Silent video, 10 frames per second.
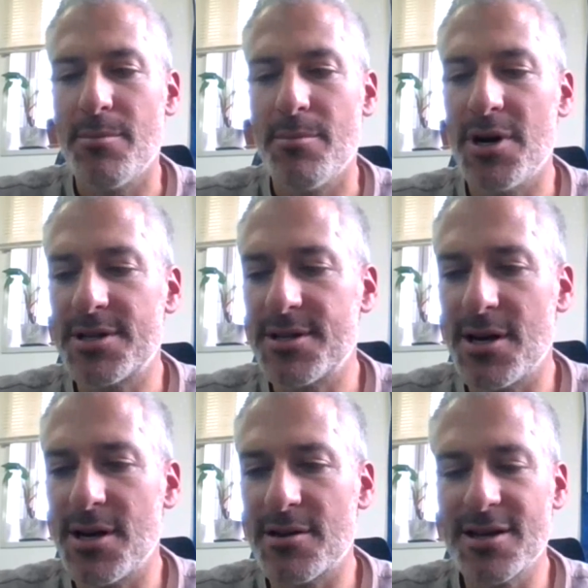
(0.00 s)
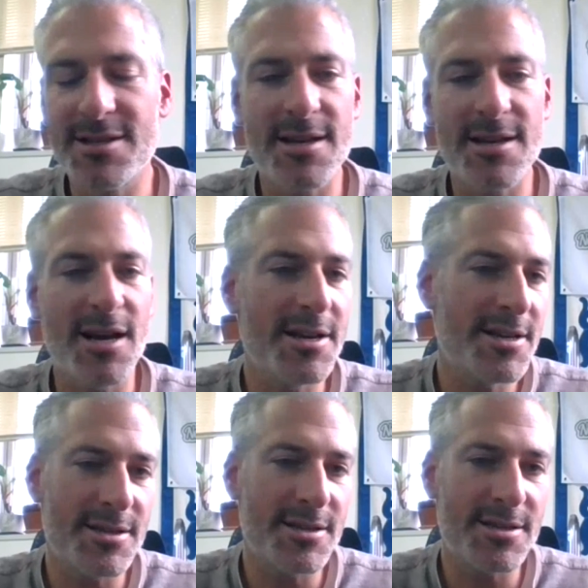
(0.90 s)
But things like
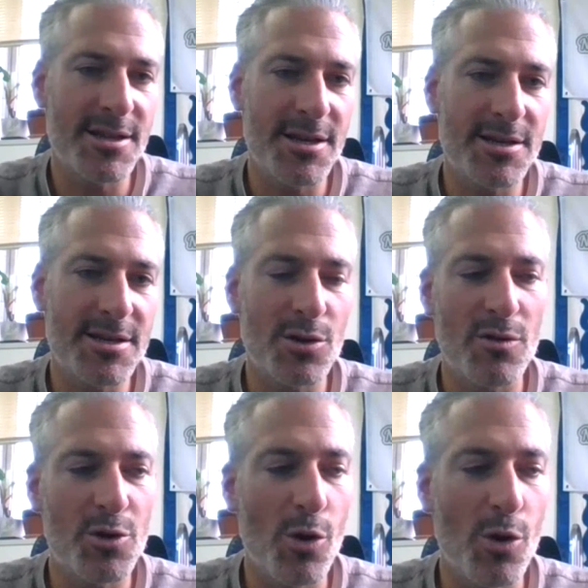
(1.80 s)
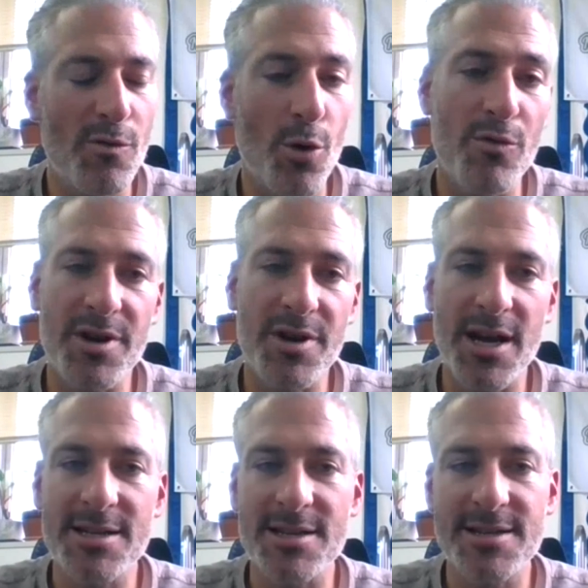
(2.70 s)
hiking sticks, or if we go for
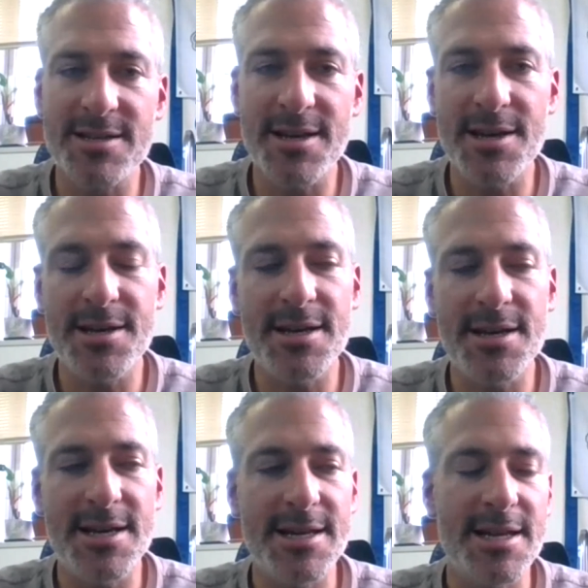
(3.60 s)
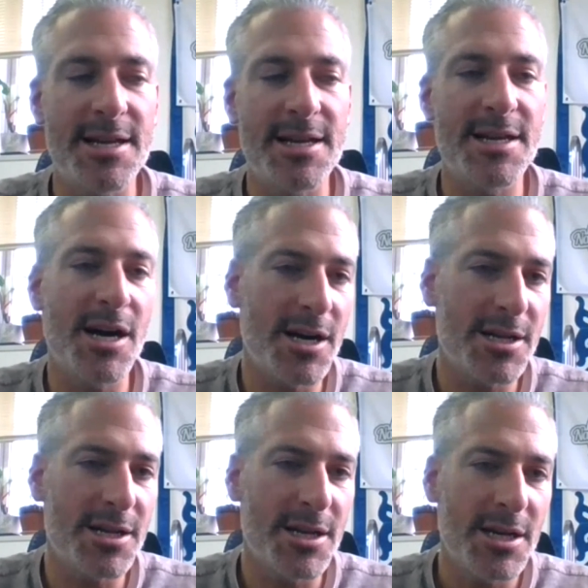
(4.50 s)
overnight to stay in a
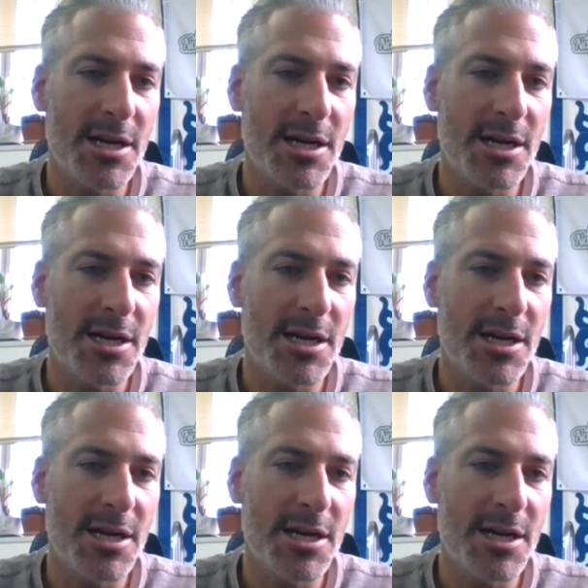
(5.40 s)
hut,